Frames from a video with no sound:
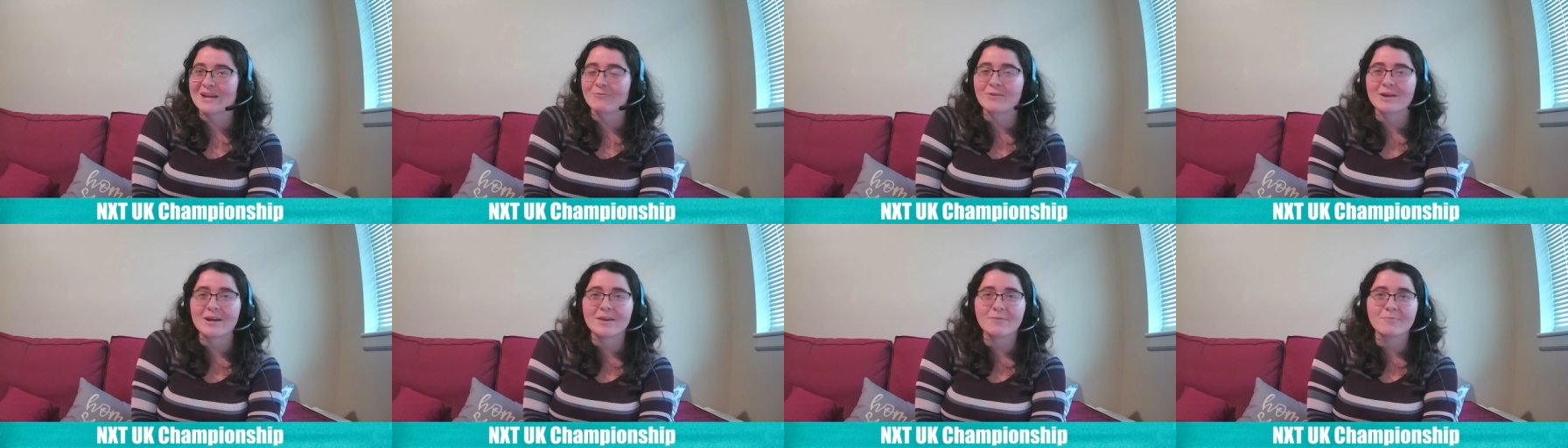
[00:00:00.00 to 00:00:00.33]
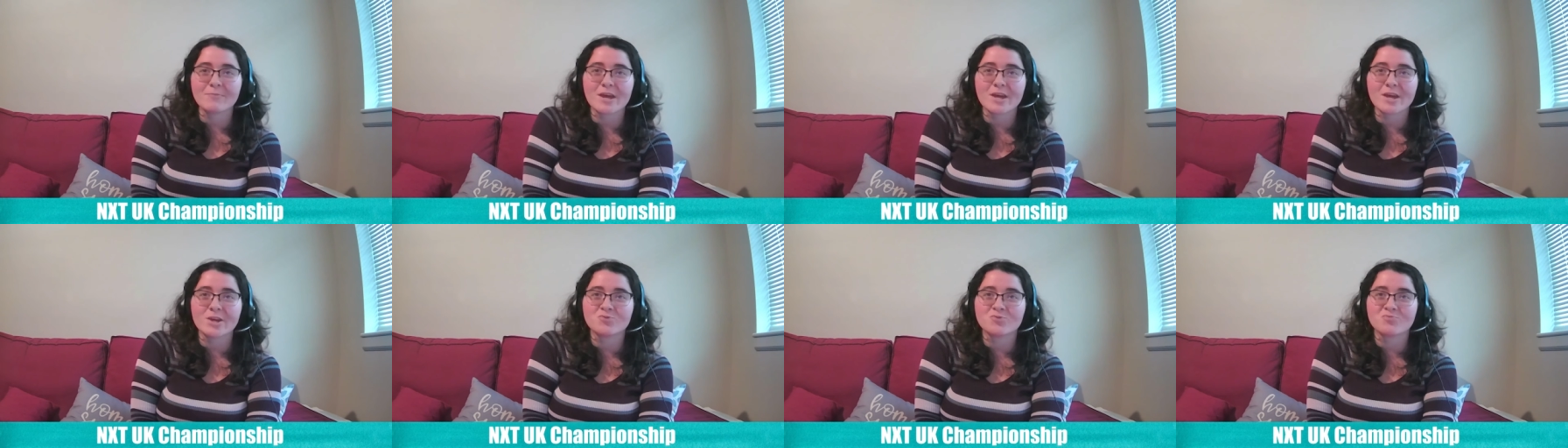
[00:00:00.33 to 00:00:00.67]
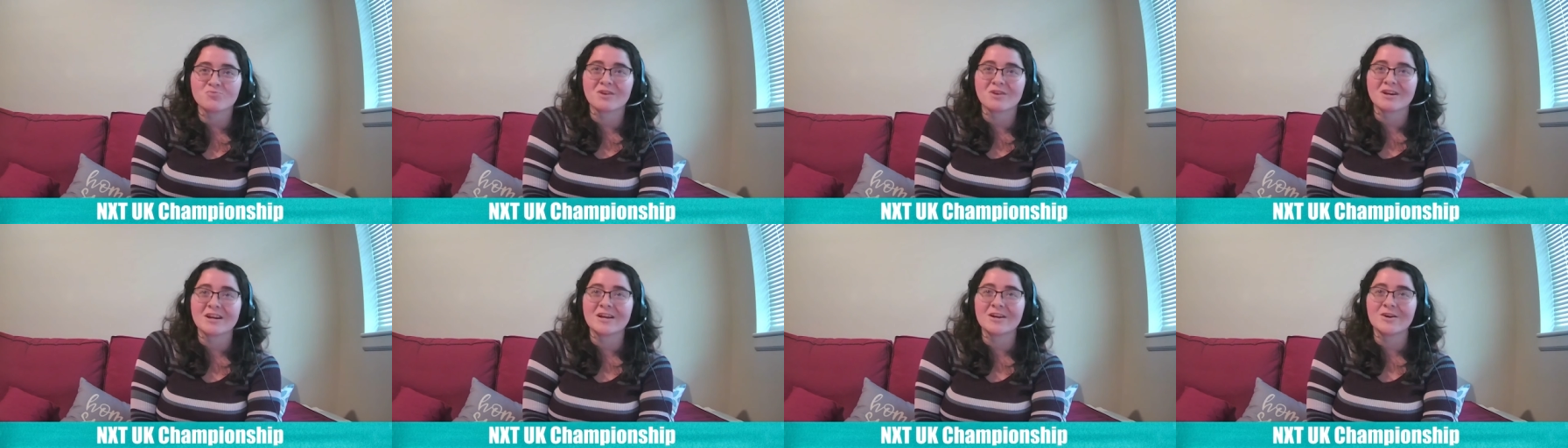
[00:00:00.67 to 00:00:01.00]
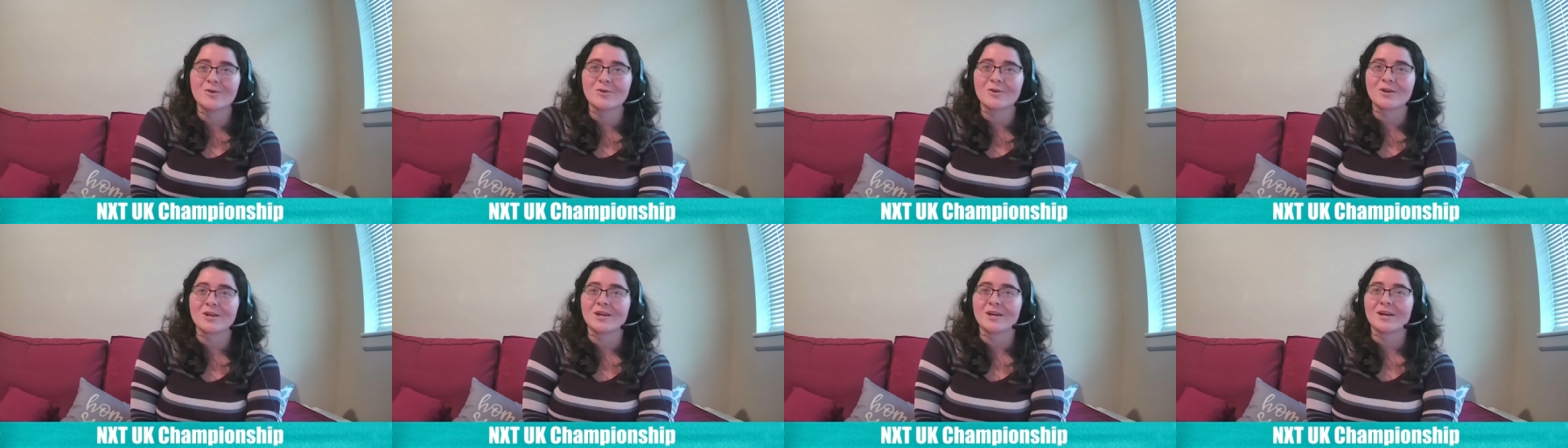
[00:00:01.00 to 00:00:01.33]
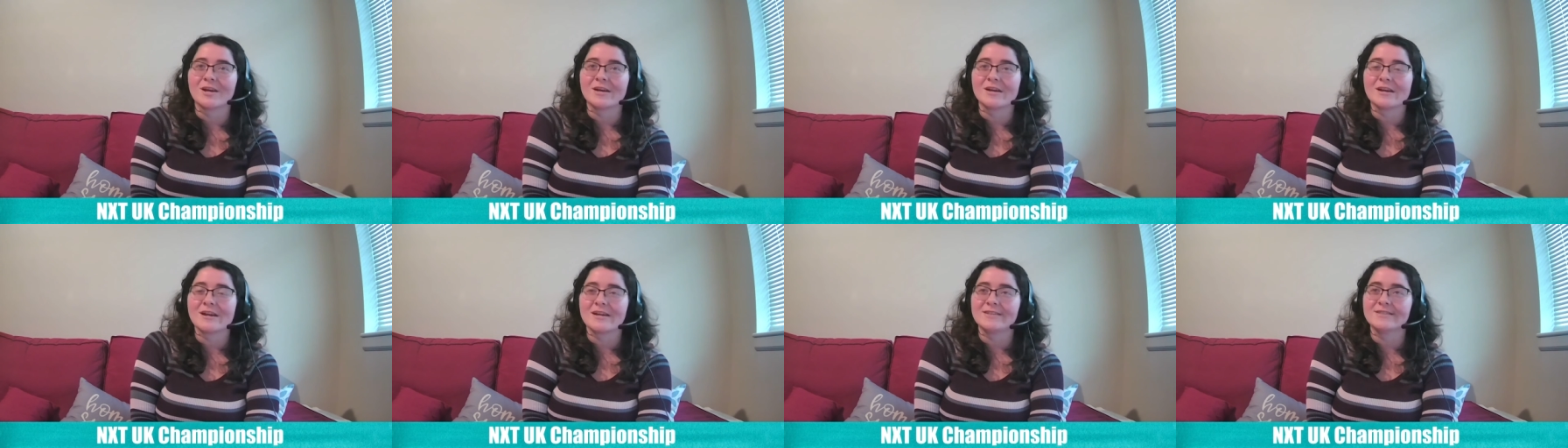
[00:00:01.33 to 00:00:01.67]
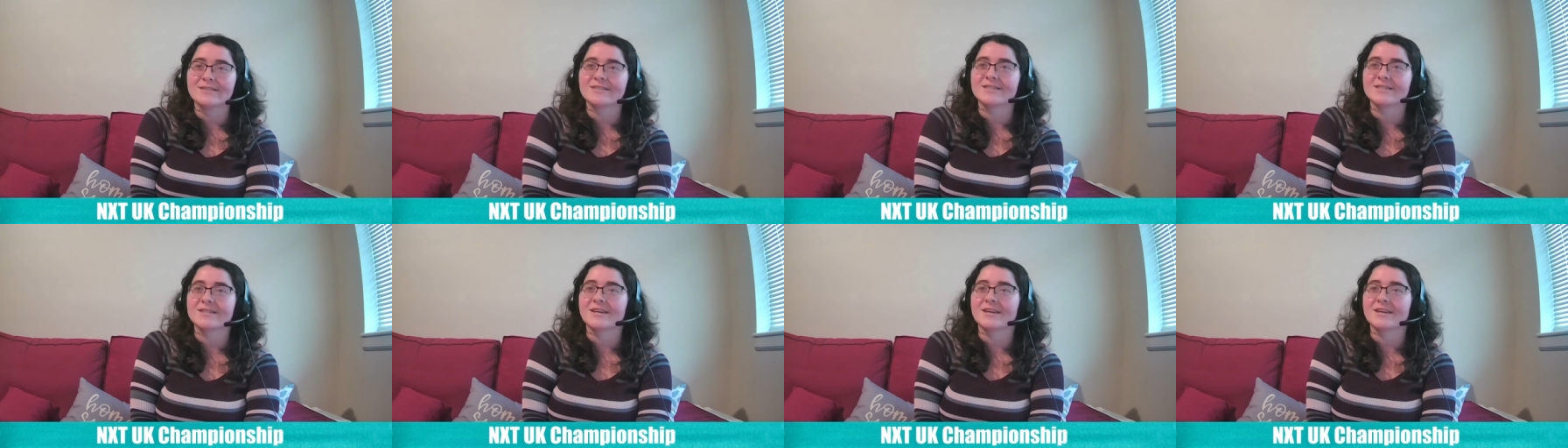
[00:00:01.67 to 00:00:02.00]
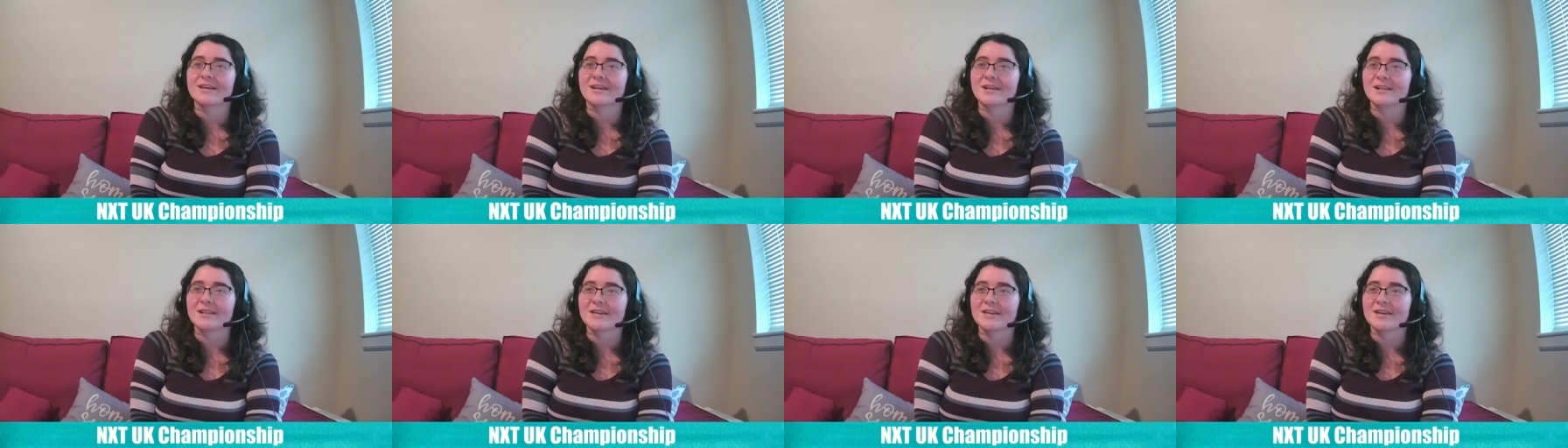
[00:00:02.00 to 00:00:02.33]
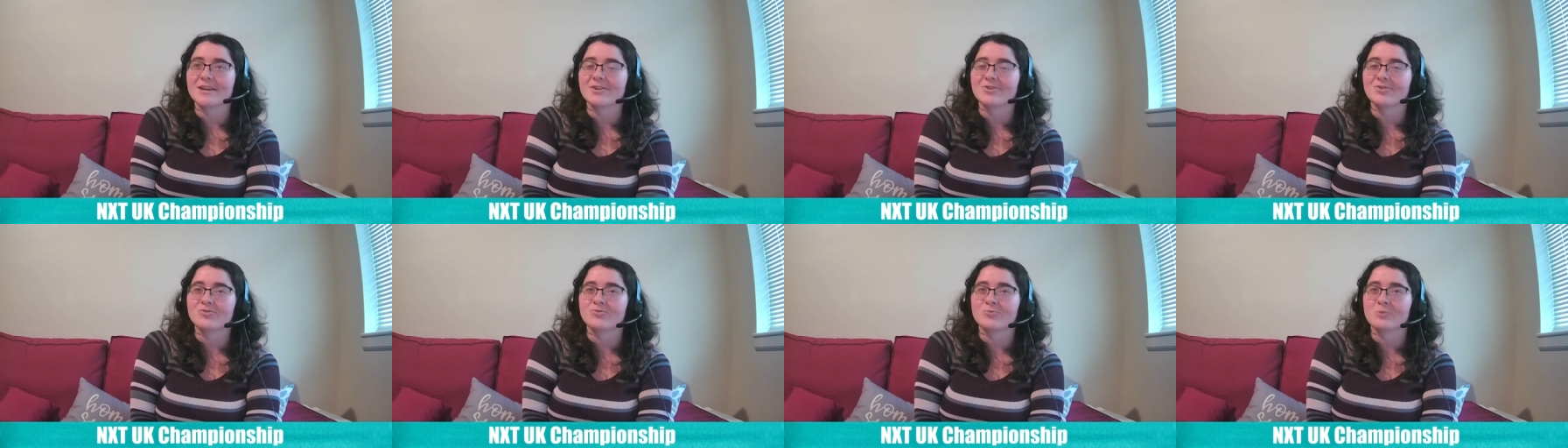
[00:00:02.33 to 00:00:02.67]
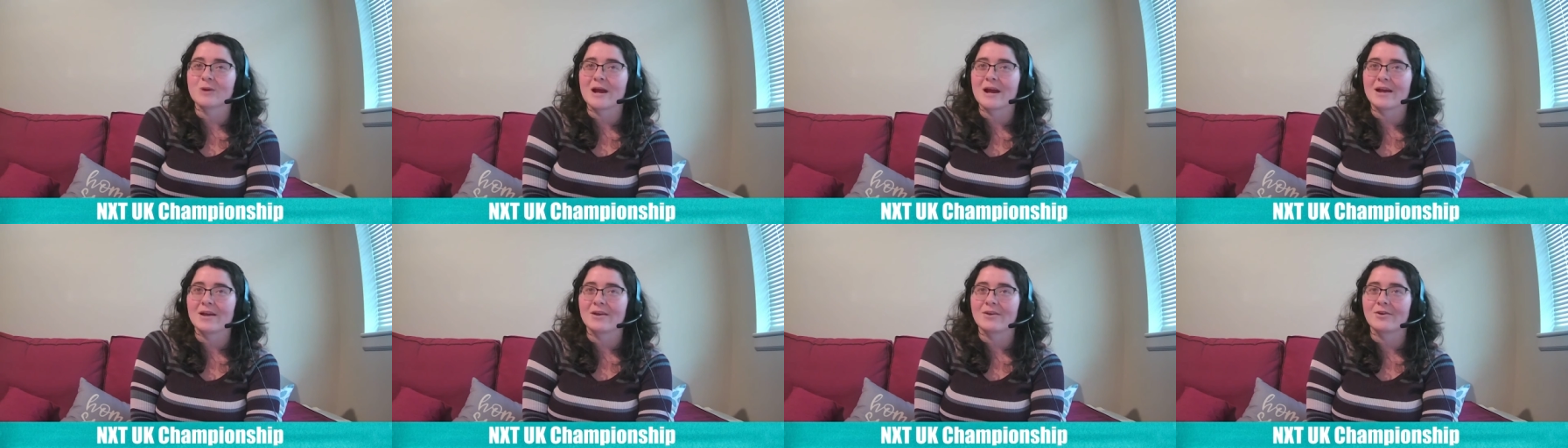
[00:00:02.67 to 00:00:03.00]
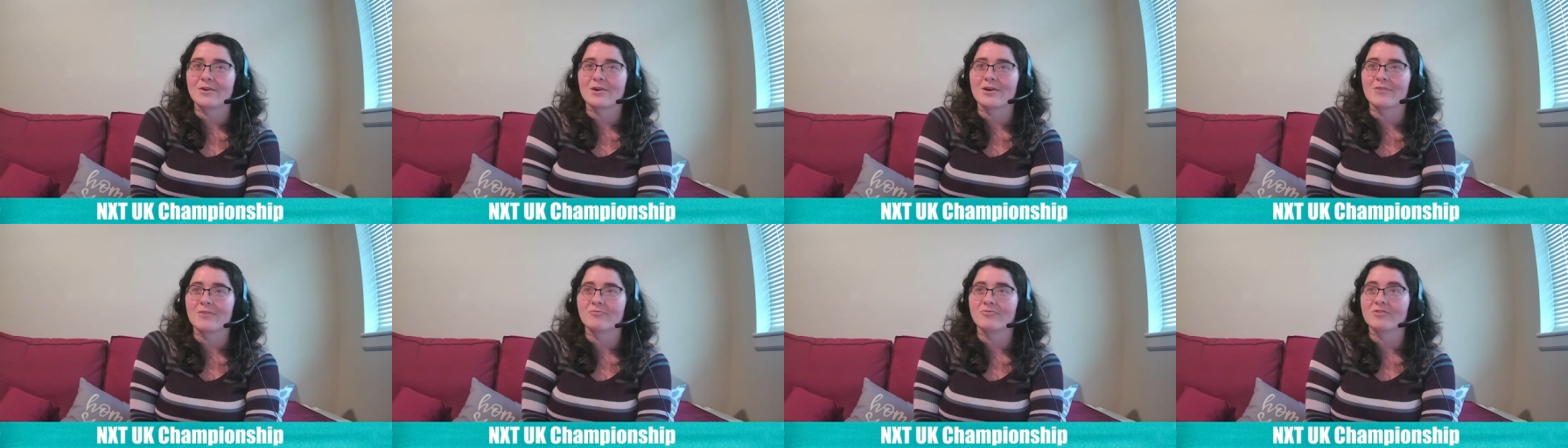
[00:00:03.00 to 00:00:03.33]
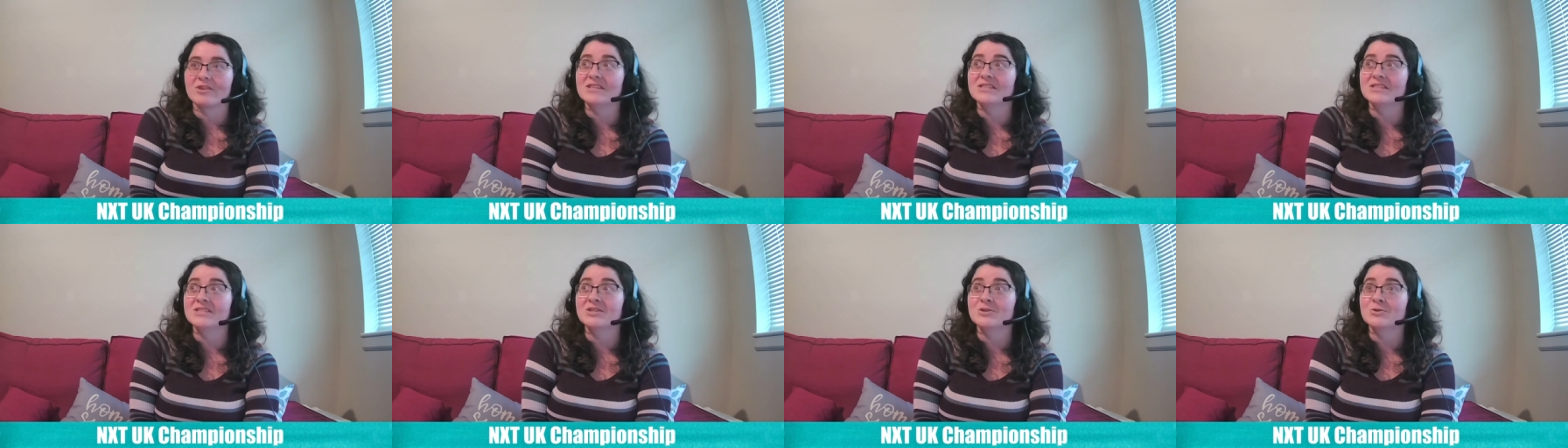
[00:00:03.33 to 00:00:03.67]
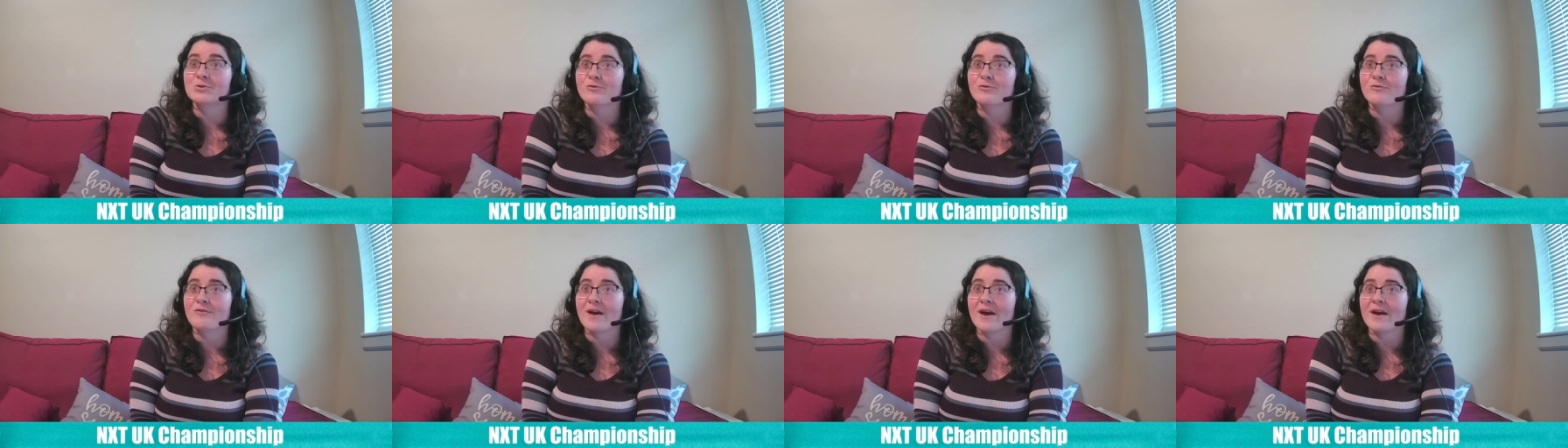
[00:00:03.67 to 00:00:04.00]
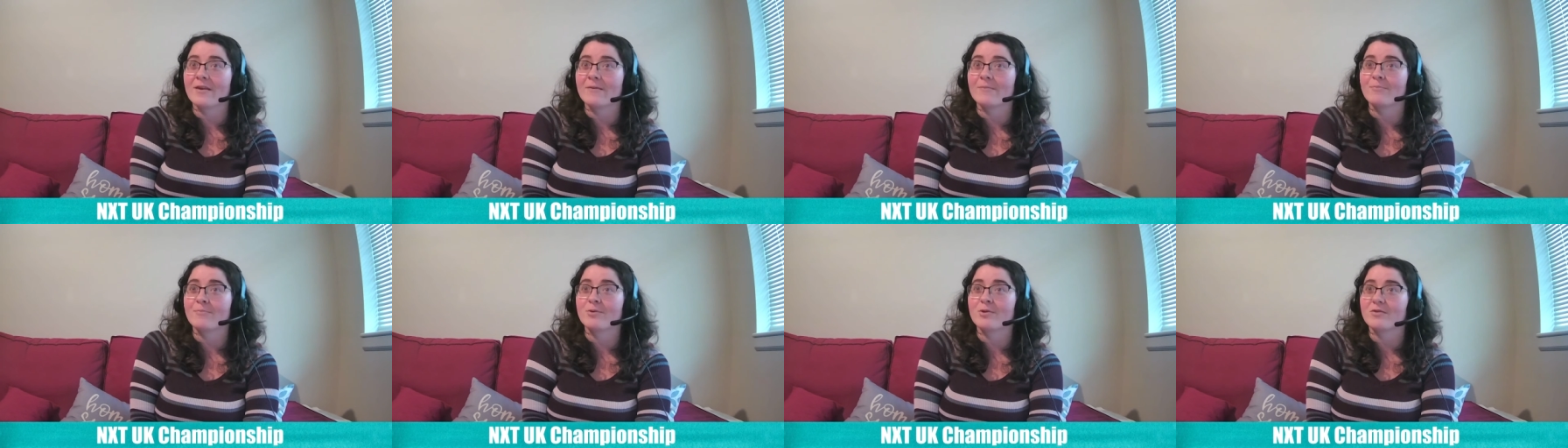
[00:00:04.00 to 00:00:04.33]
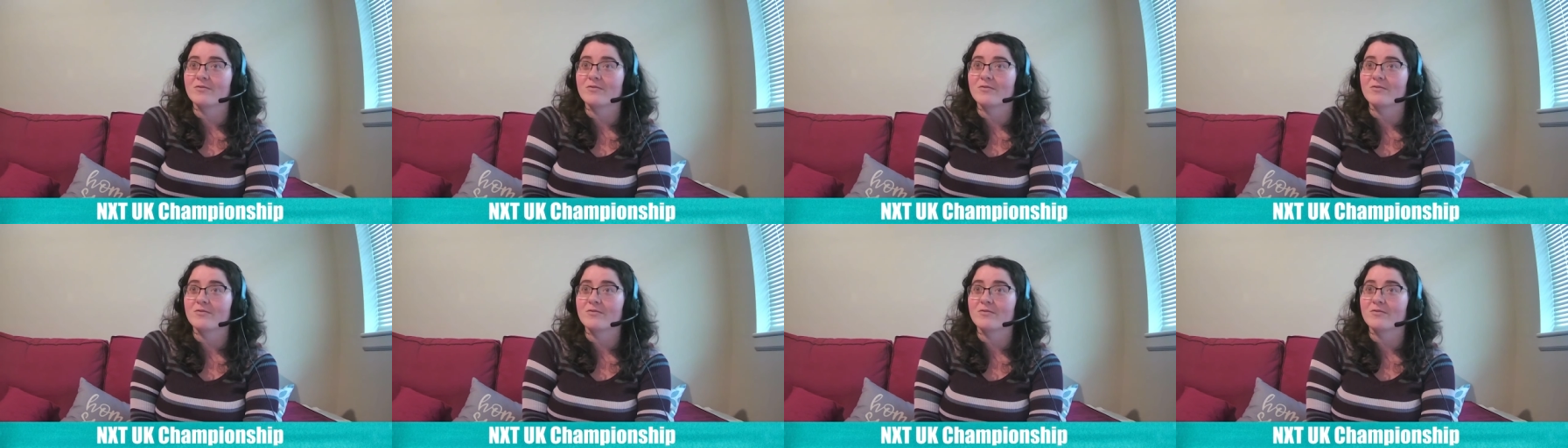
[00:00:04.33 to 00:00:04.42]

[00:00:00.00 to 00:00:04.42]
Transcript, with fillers: Rampage Brown against Ilja Dragunov. These two have had a bit of an